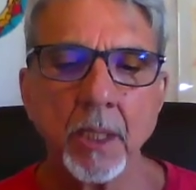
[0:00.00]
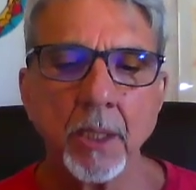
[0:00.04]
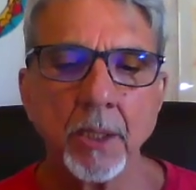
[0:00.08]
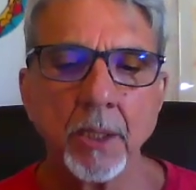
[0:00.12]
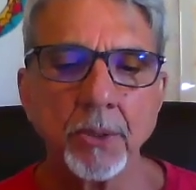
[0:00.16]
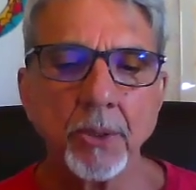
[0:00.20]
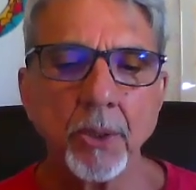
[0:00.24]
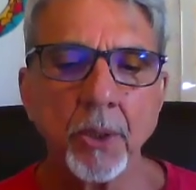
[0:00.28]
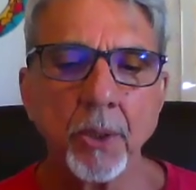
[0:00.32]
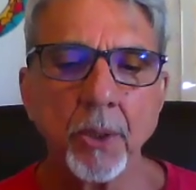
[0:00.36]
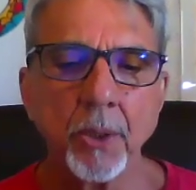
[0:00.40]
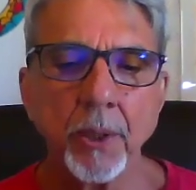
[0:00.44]

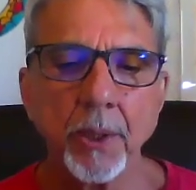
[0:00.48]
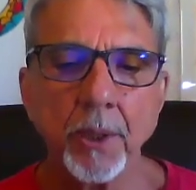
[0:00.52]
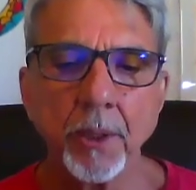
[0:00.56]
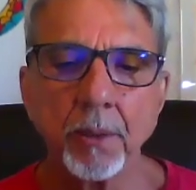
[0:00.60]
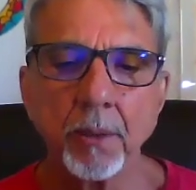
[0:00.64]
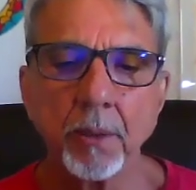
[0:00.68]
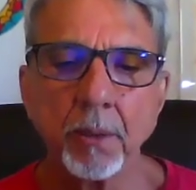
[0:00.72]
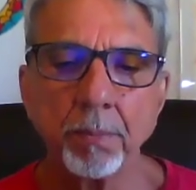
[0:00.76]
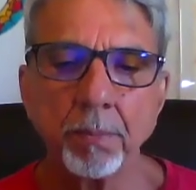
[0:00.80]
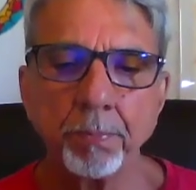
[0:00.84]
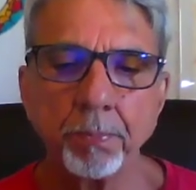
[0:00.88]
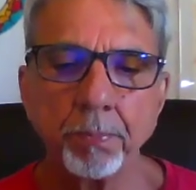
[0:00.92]
So
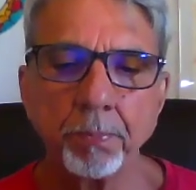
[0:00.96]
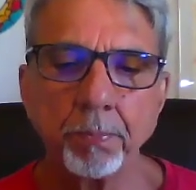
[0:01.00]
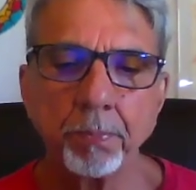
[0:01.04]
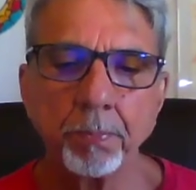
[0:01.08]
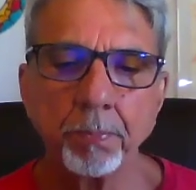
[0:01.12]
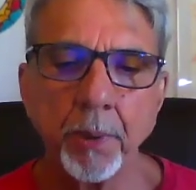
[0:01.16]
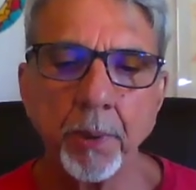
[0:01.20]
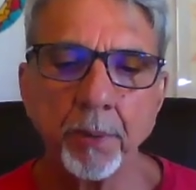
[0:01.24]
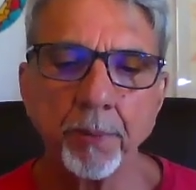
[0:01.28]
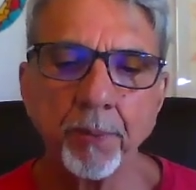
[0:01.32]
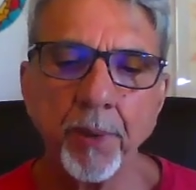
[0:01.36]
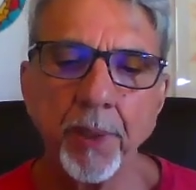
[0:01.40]
either
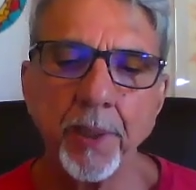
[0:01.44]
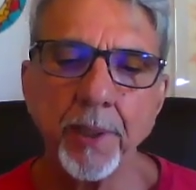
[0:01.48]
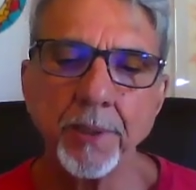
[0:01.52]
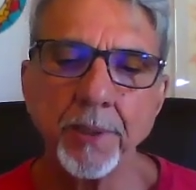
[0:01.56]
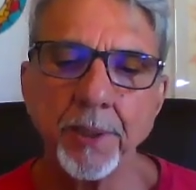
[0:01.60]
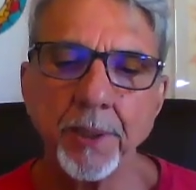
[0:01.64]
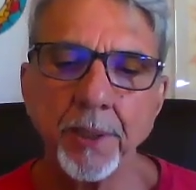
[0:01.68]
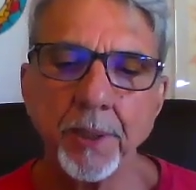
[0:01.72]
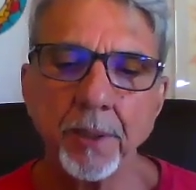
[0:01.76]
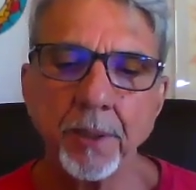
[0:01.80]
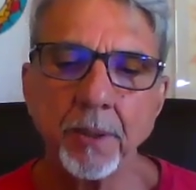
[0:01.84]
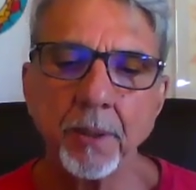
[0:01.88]

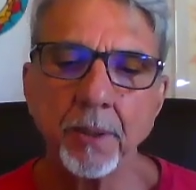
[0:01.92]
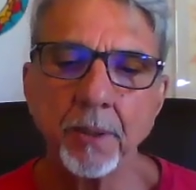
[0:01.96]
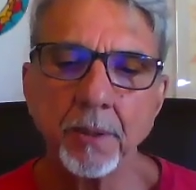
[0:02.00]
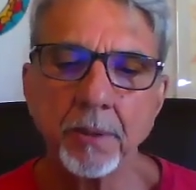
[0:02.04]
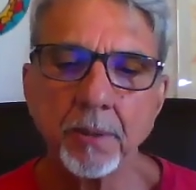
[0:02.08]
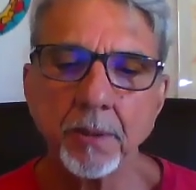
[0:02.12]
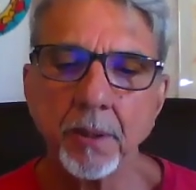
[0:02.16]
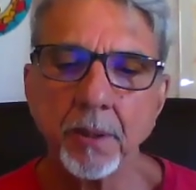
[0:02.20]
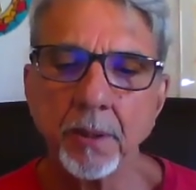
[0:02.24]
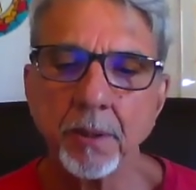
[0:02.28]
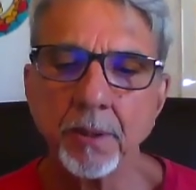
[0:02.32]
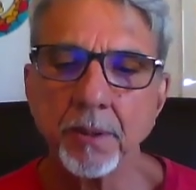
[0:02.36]
Parvati or
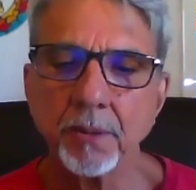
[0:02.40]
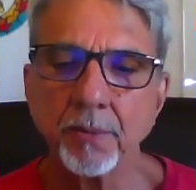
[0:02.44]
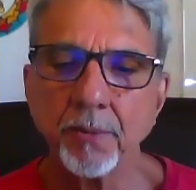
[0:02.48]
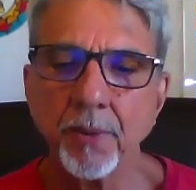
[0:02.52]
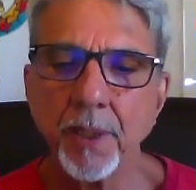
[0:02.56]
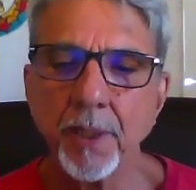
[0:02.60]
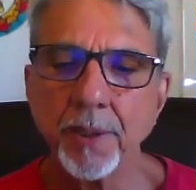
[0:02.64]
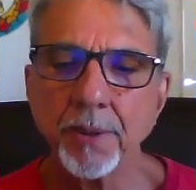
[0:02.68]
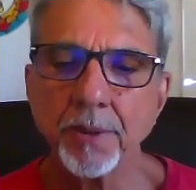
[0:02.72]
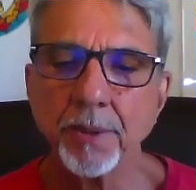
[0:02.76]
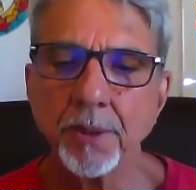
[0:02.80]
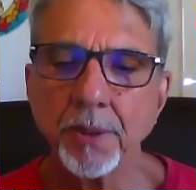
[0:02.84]

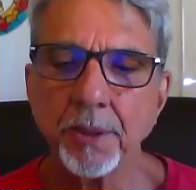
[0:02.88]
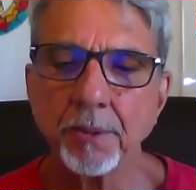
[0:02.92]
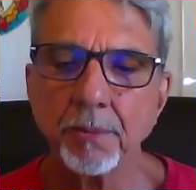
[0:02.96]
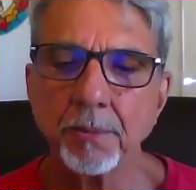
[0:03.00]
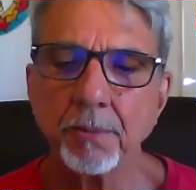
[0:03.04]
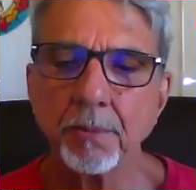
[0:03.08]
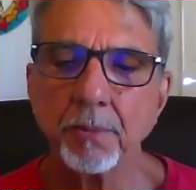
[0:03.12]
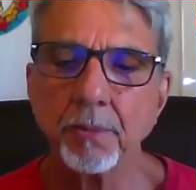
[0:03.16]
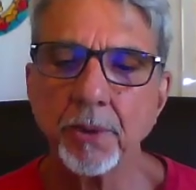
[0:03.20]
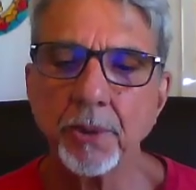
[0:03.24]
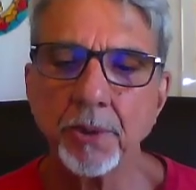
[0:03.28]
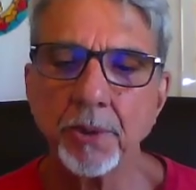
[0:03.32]
Sarasvati
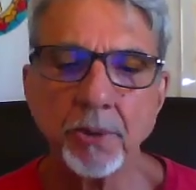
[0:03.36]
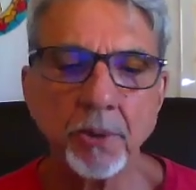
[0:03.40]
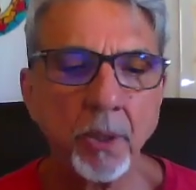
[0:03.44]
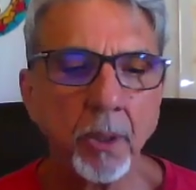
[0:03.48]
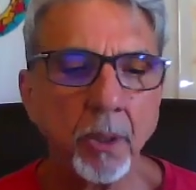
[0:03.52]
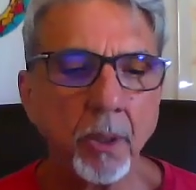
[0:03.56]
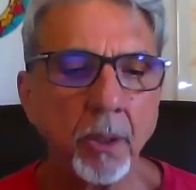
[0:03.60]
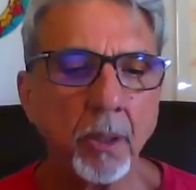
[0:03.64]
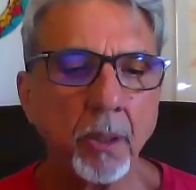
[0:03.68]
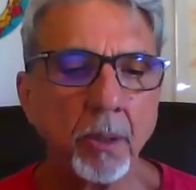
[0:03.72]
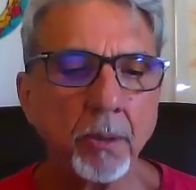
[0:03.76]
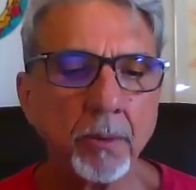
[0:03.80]
with
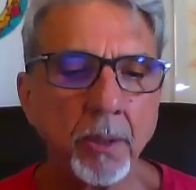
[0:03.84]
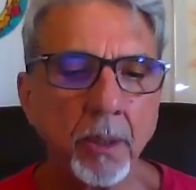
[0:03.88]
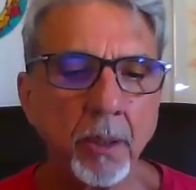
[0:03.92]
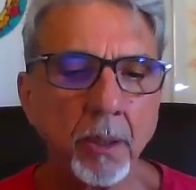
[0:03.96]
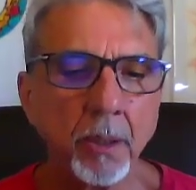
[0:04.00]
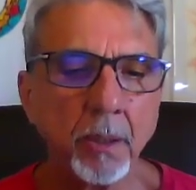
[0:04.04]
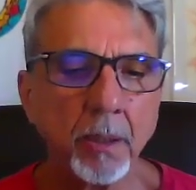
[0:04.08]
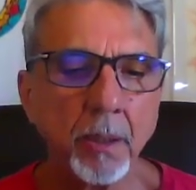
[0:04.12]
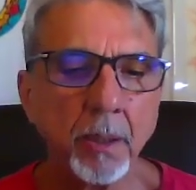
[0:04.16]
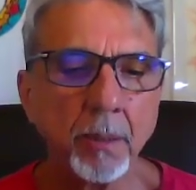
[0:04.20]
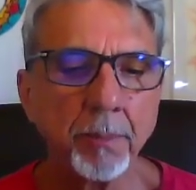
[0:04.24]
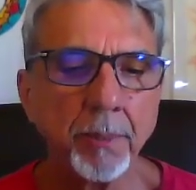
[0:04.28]
all the
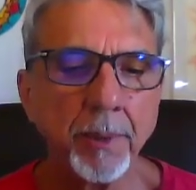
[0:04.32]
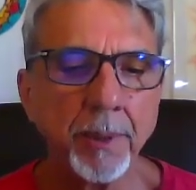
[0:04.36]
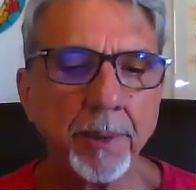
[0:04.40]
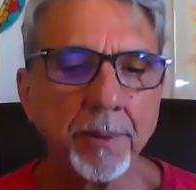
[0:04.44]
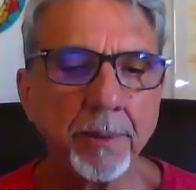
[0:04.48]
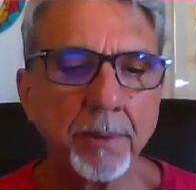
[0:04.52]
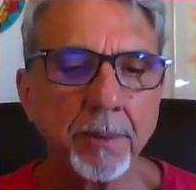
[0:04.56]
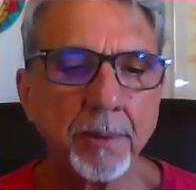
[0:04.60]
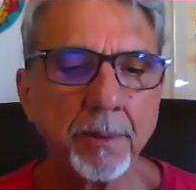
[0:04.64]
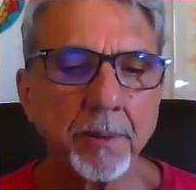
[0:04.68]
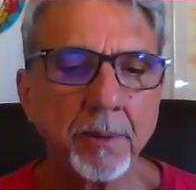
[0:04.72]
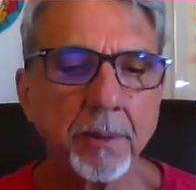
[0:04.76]

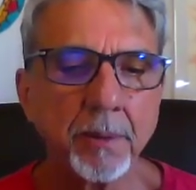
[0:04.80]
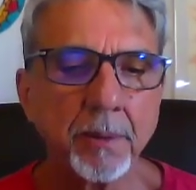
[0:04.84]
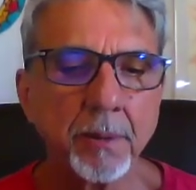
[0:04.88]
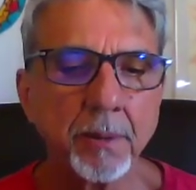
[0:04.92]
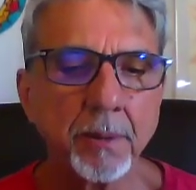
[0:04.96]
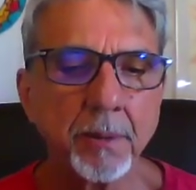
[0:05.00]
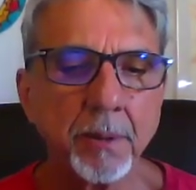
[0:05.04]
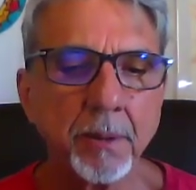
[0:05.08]
ornaments,